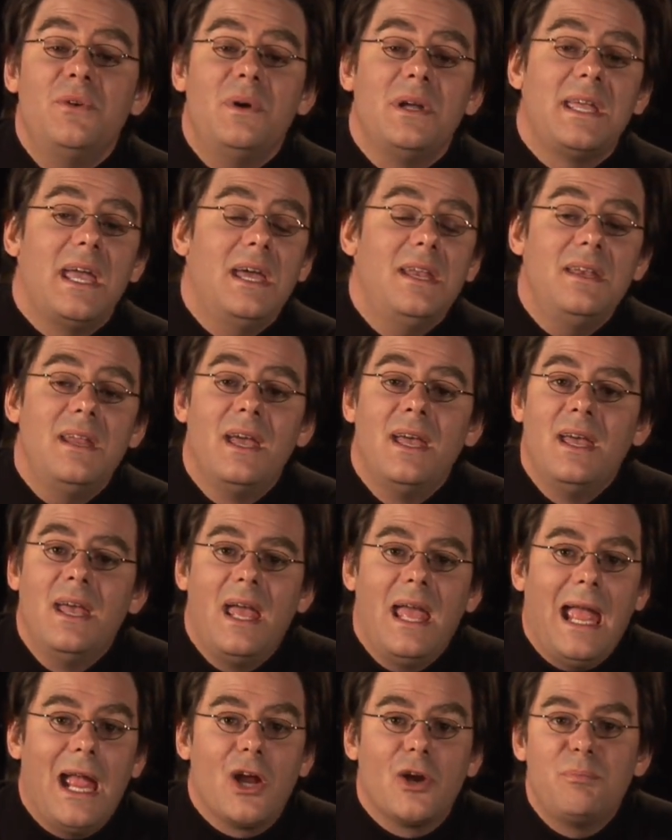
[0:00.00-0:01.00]
Again,
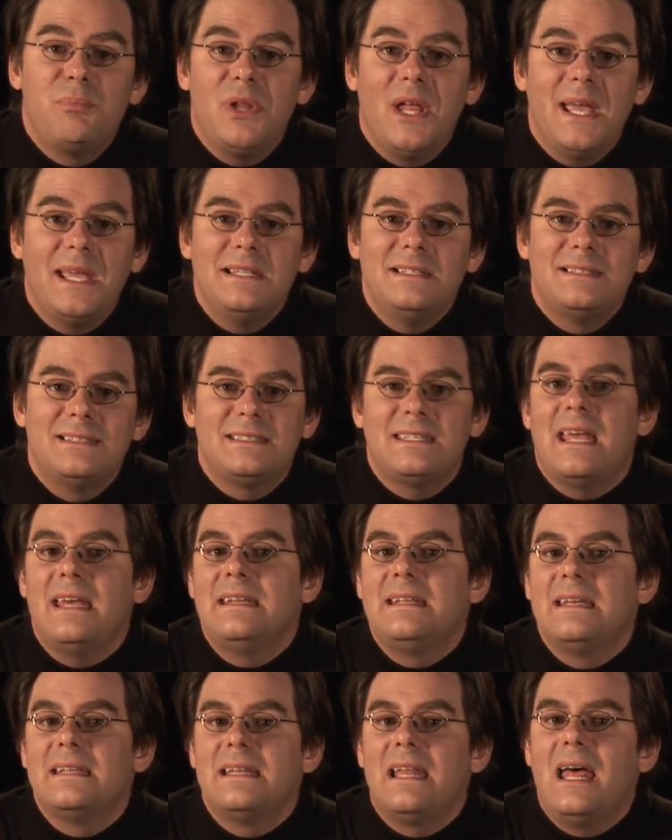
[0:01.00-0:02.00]
airplanes,
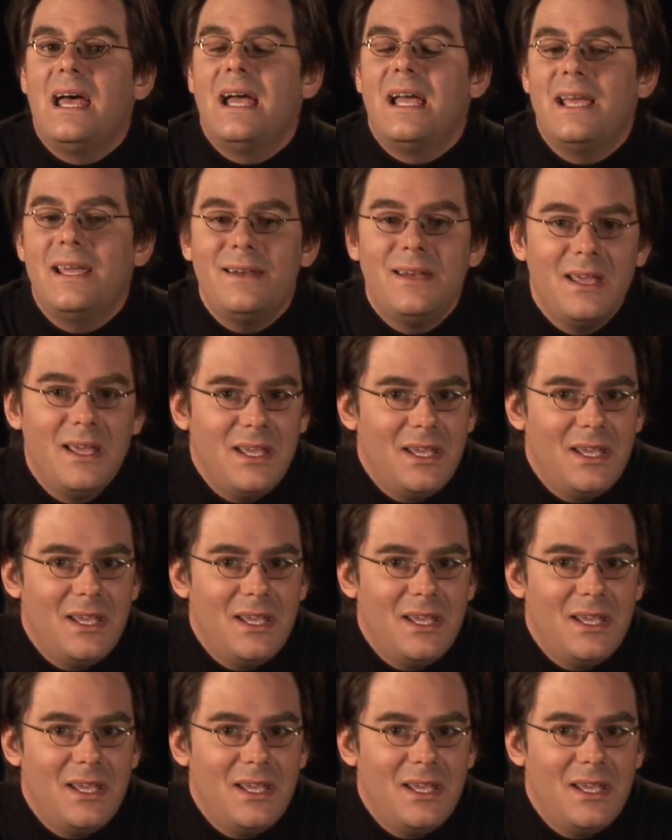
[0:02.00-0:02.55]
standing in line,